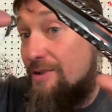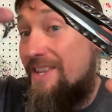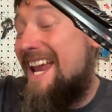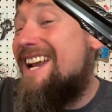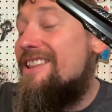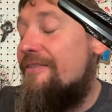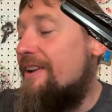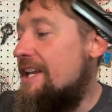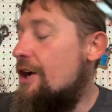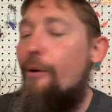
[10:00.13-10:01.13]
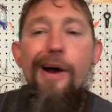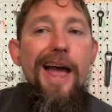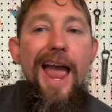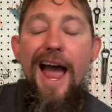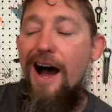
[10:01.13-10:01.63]
at the end of the video,
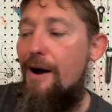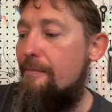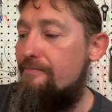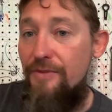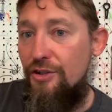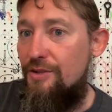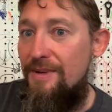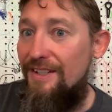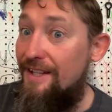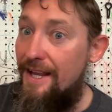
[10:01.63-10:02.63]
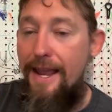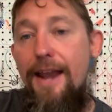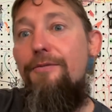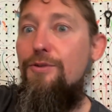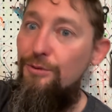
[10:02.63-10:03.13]
there should be a link.
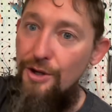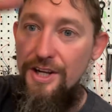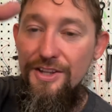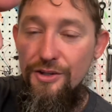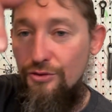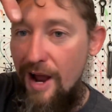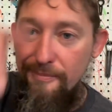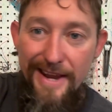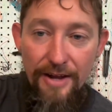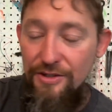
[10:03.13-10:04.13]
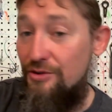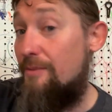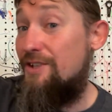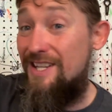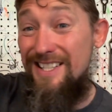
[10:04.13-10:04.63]
if you look at the drop-down
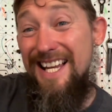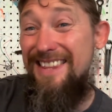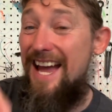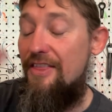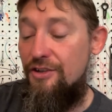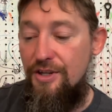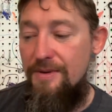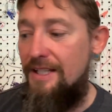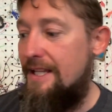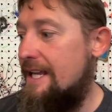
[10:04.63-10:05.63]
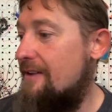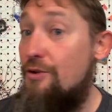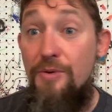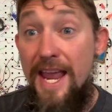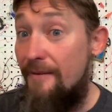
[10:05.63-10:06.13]
description, click that, there should be a link. If
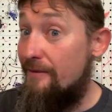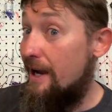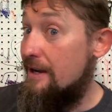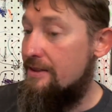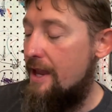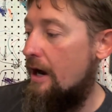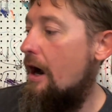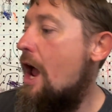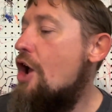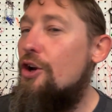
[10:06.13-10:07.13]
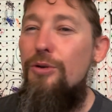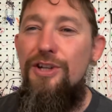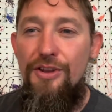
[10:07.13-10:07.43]
you can't find it there, go to